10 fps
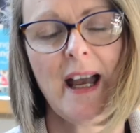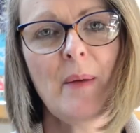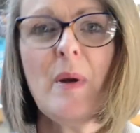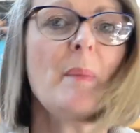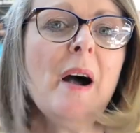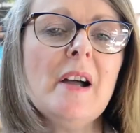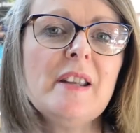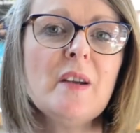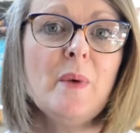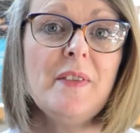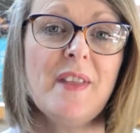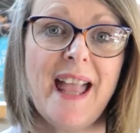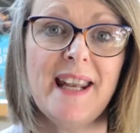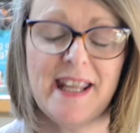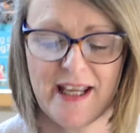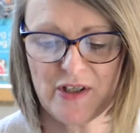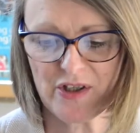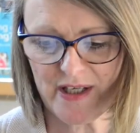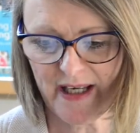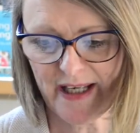and we're partnering with the
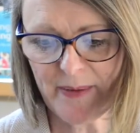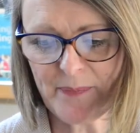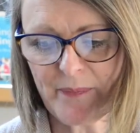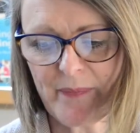NEHT